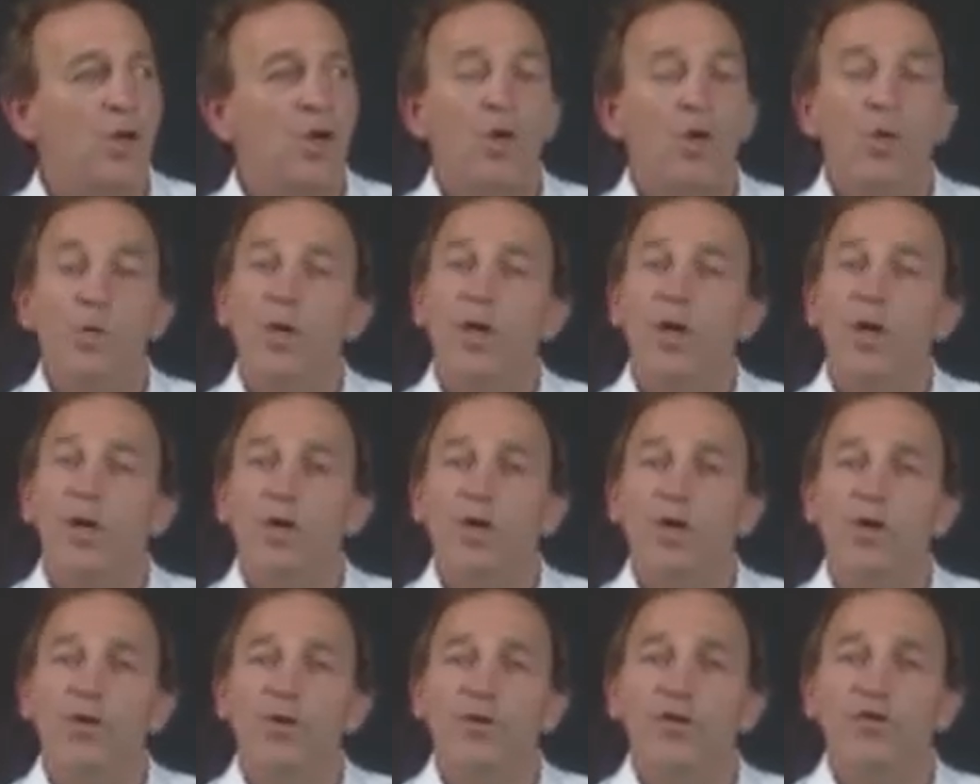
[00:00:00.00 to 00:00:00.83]
We'll
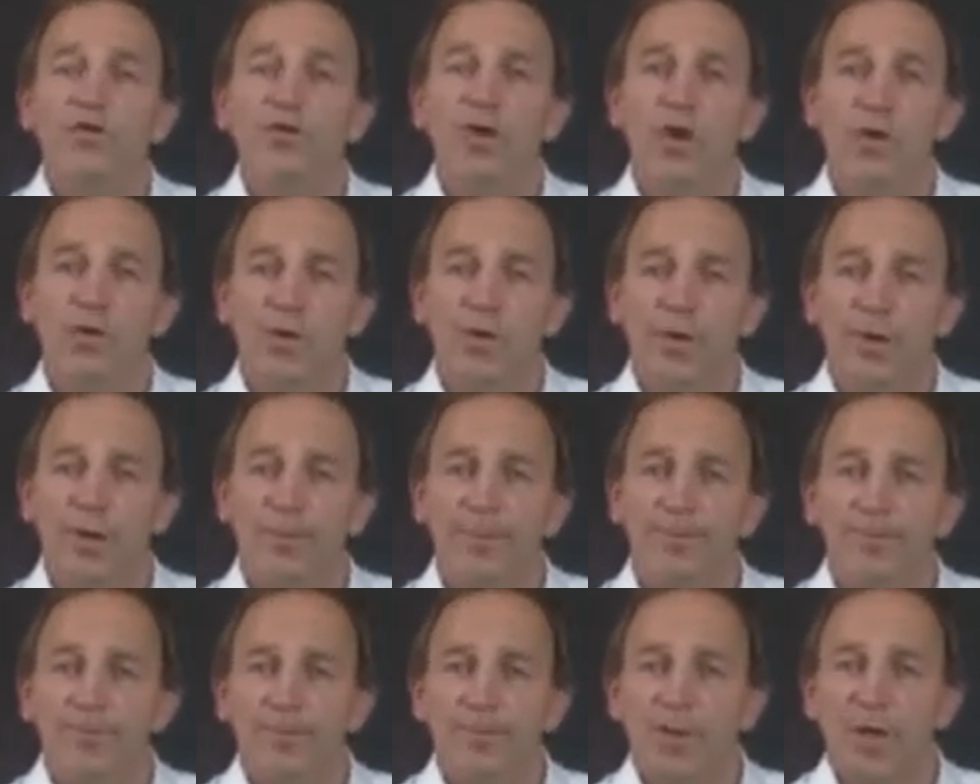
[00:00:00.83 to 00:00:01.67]
look at the
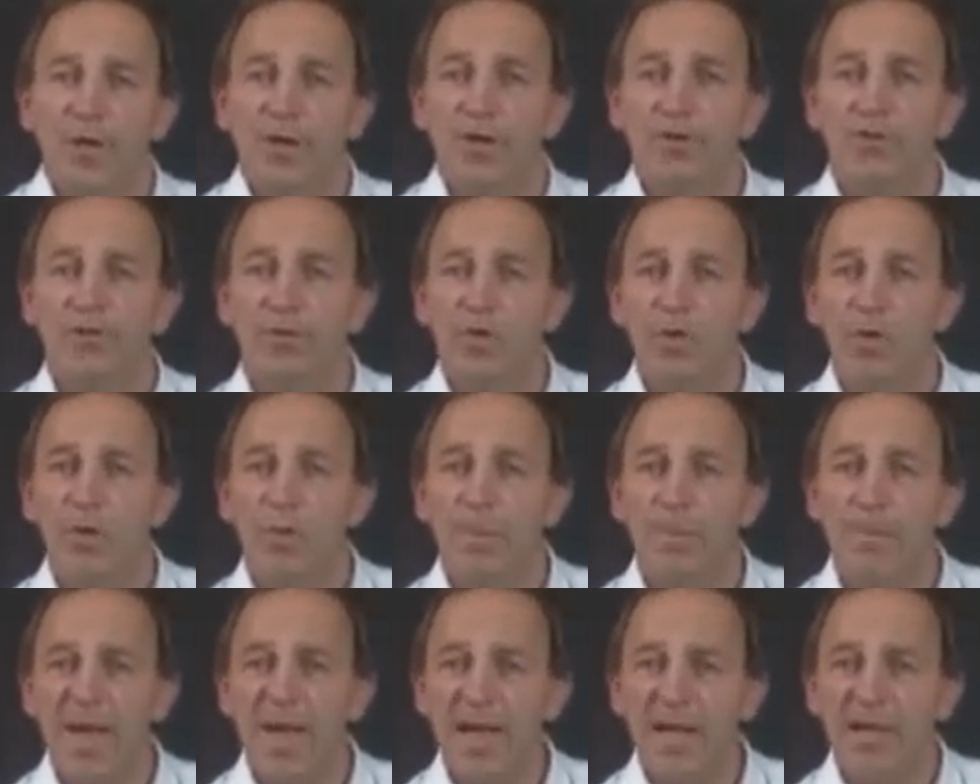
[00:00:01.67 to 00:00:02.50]
shoulder and the 4
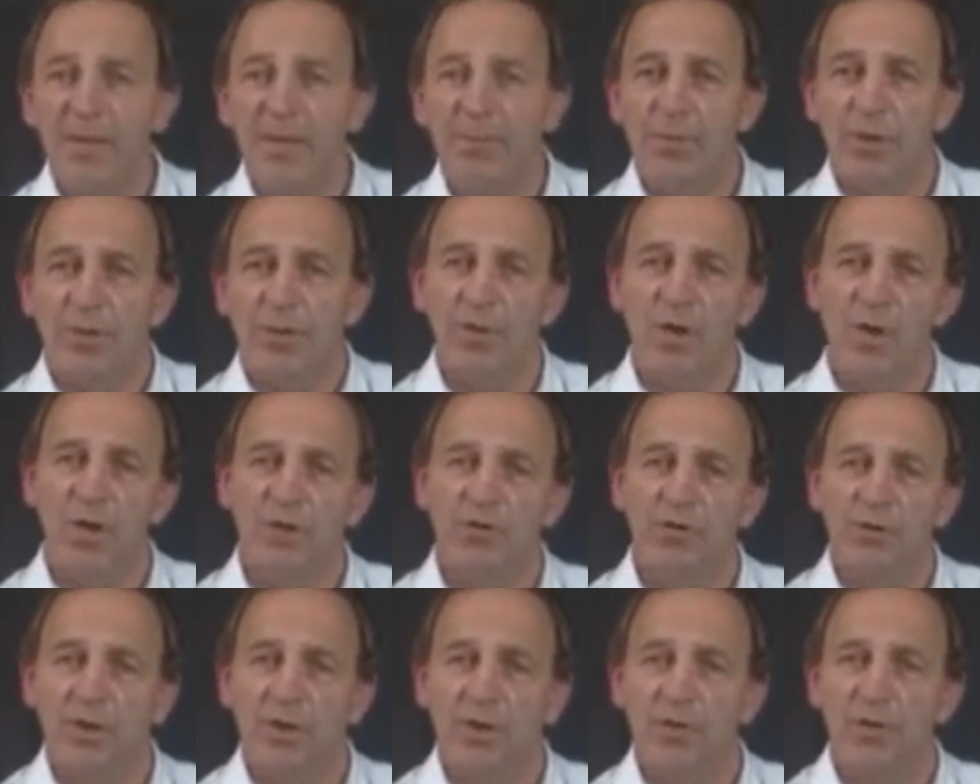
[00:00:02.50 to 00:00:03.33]
main
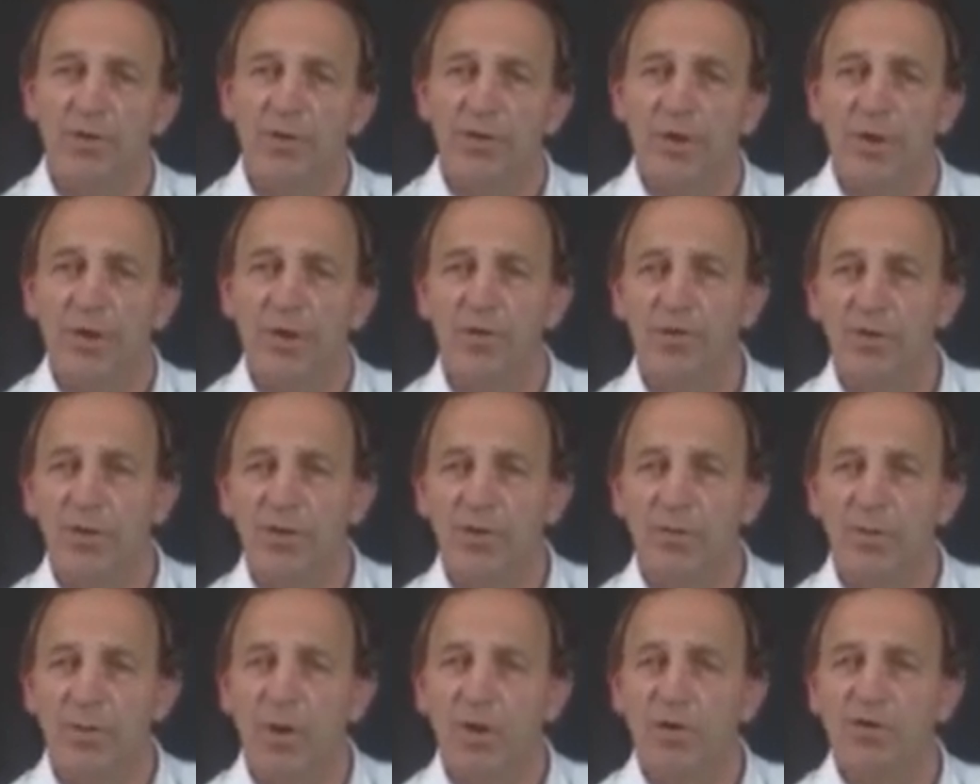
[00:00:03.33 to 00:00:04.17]
pathologies that can
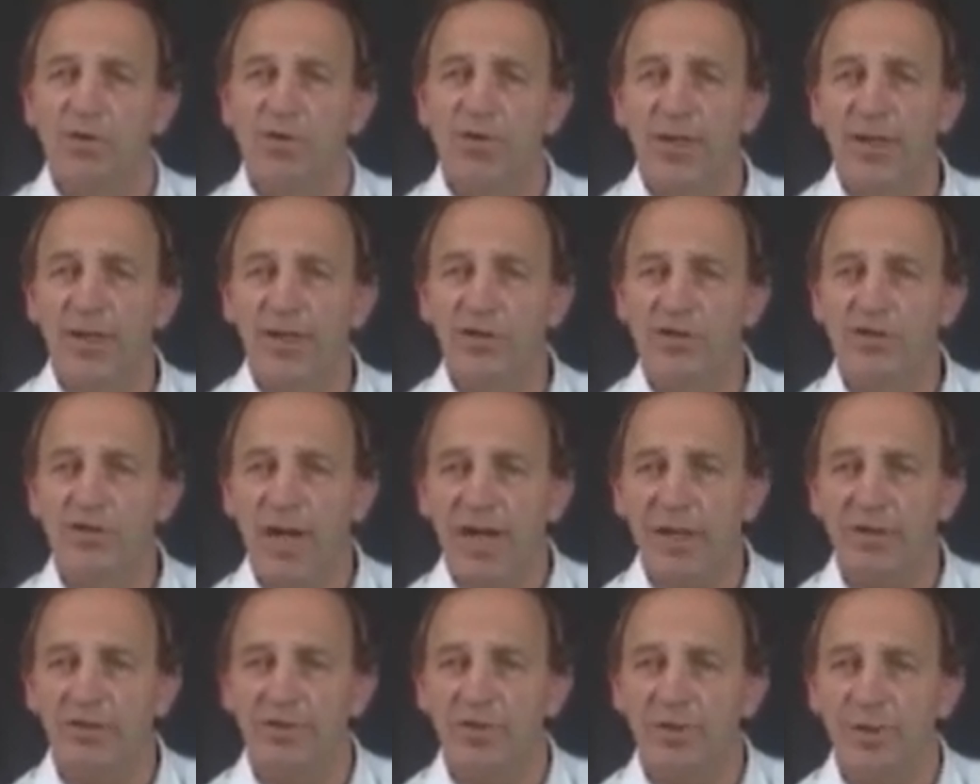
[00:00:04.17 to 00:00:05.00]
respond to
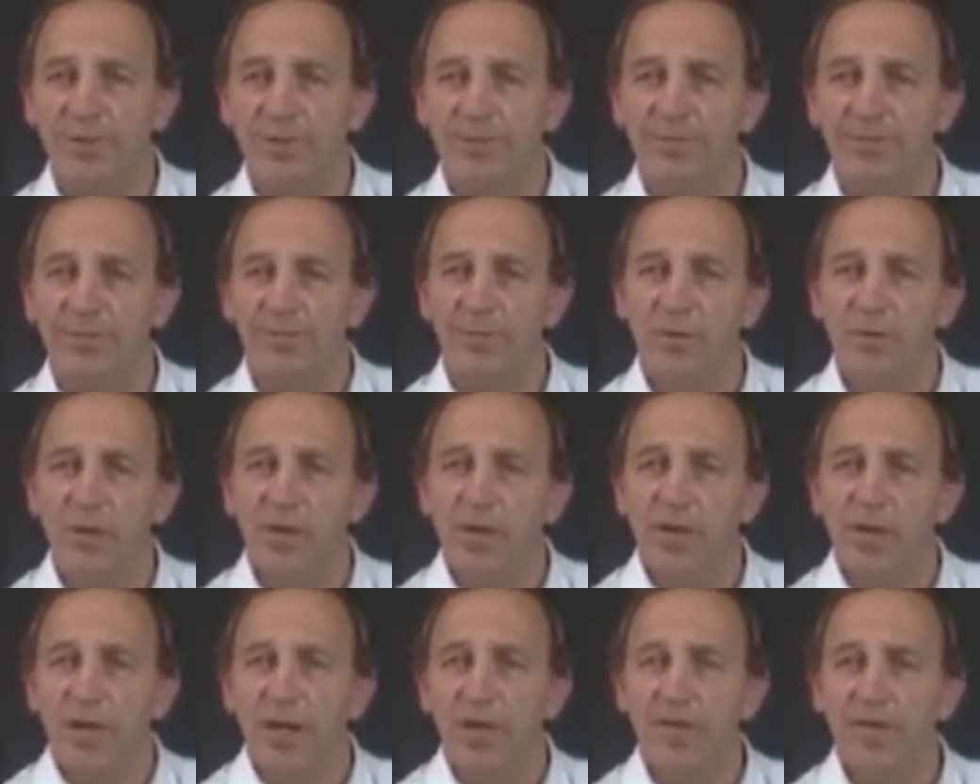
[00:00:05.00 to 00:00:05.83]
injection,
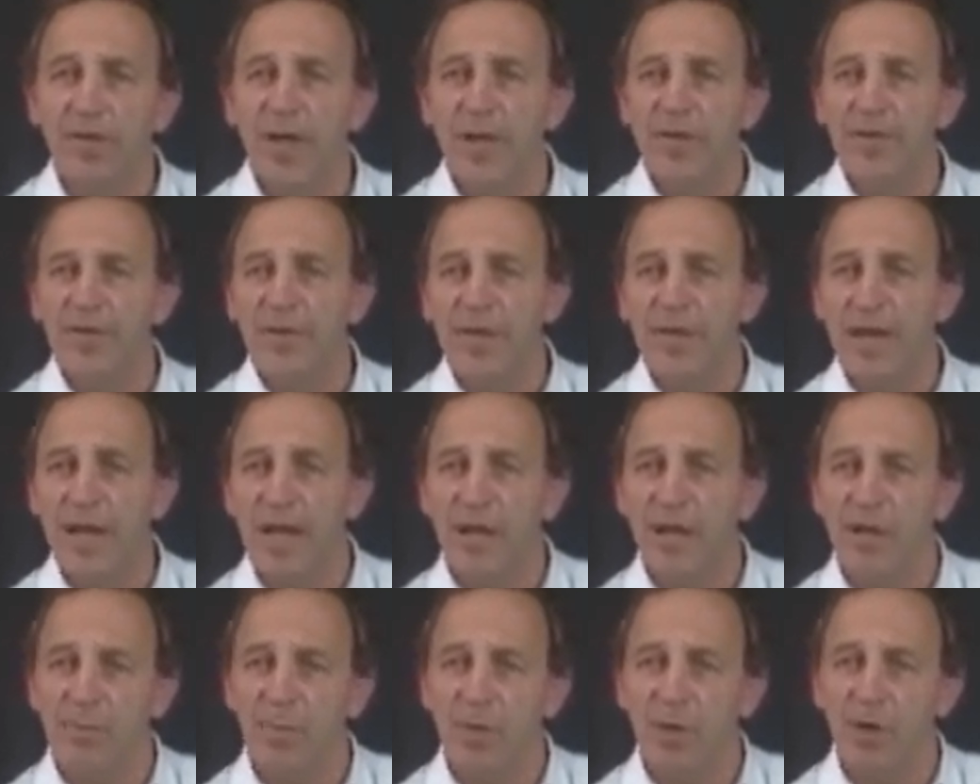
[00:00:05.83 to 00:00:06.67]
and then the
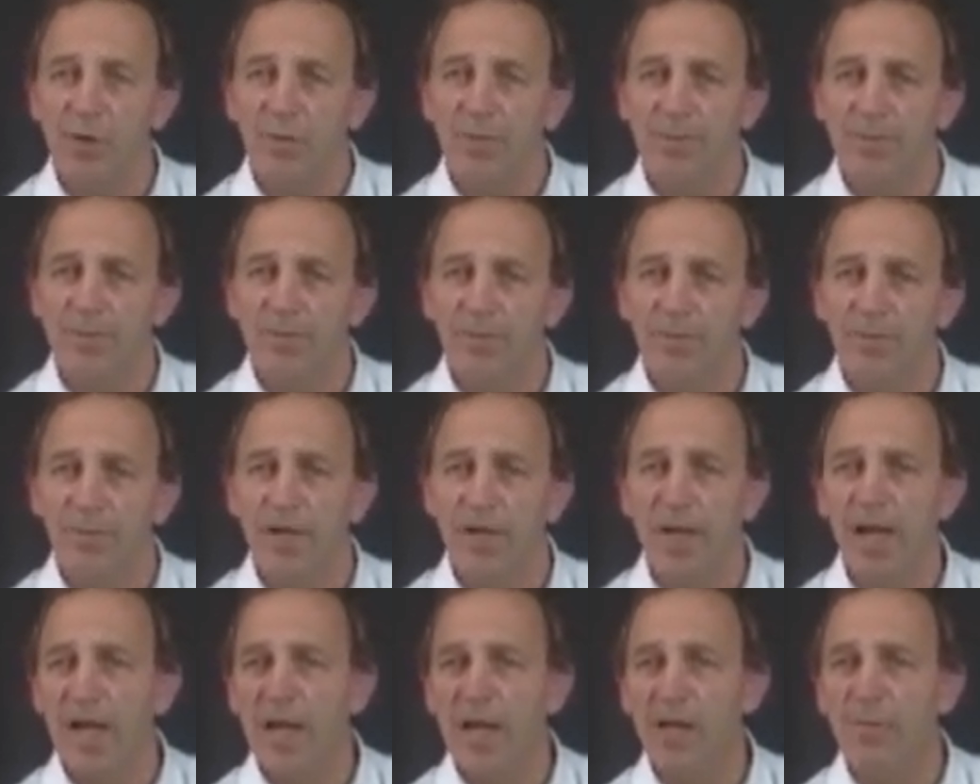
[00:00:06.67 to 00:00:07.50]
elbow
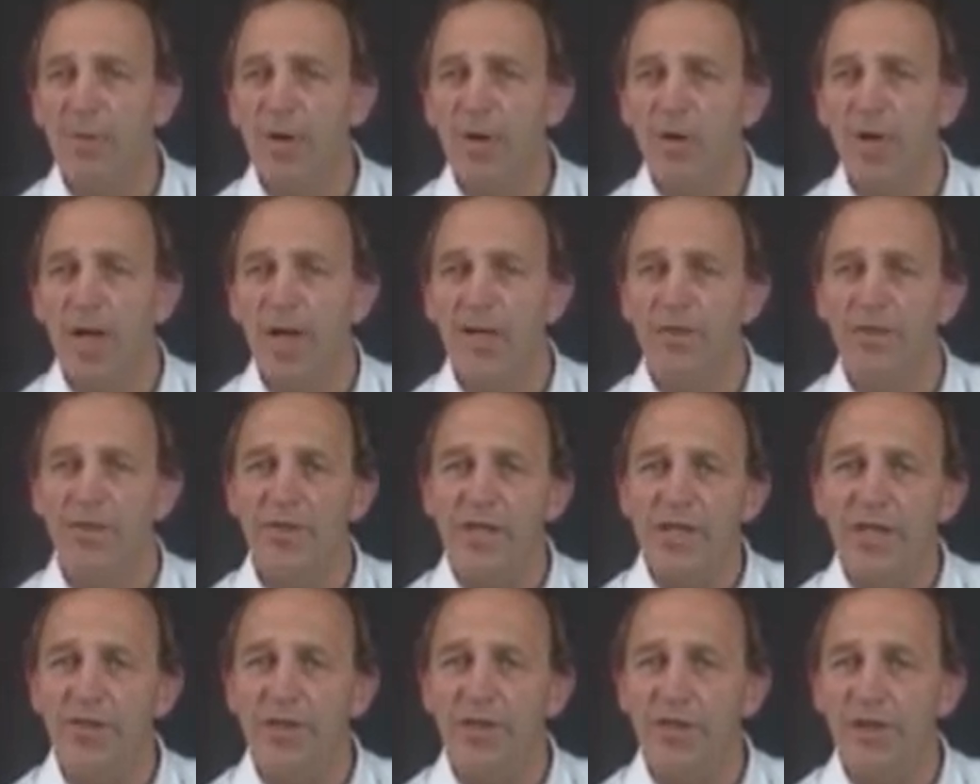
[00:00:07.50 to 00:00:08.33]

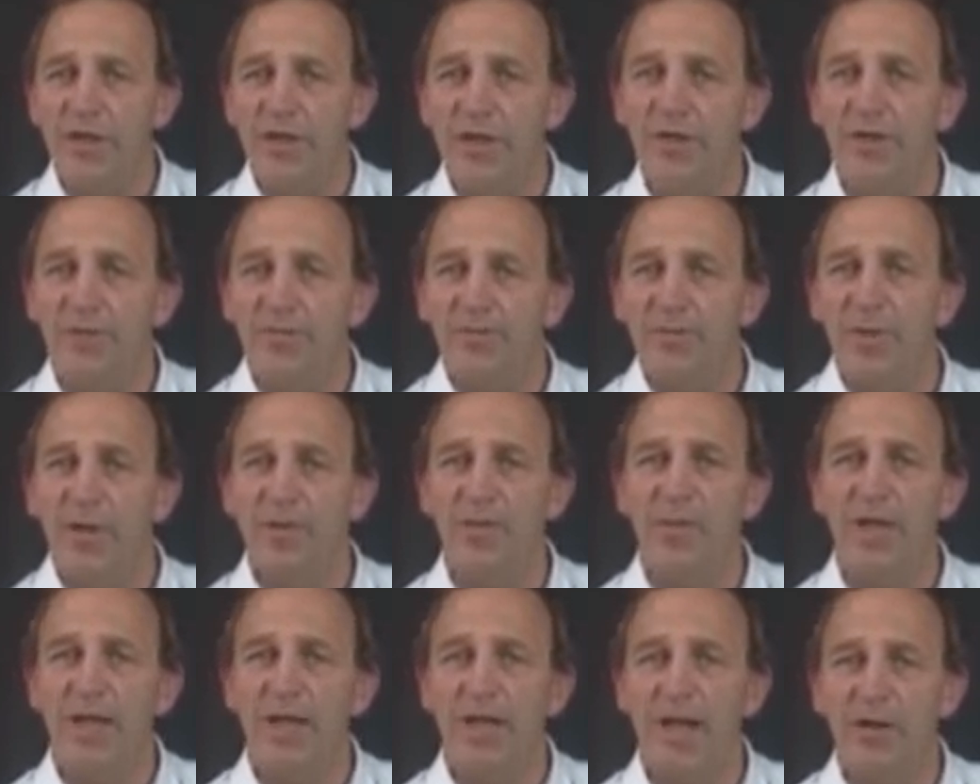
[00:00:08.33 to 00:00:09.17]
entheses,
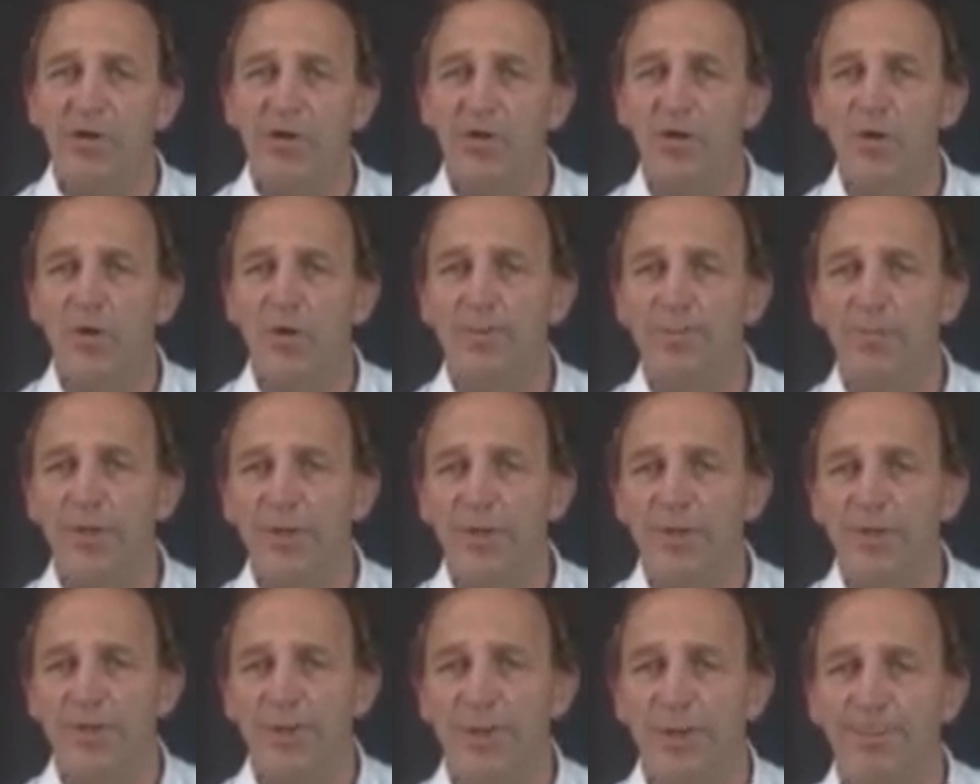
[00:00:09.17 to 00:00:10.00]
and the olecranon
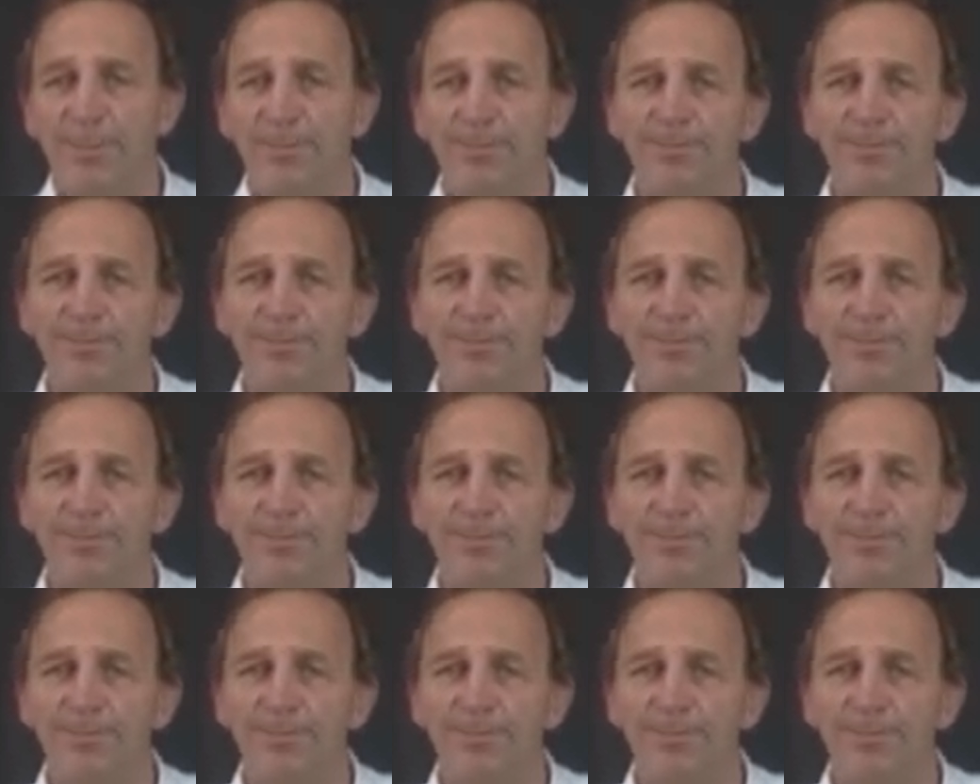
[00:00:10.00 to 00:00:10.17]
bursa.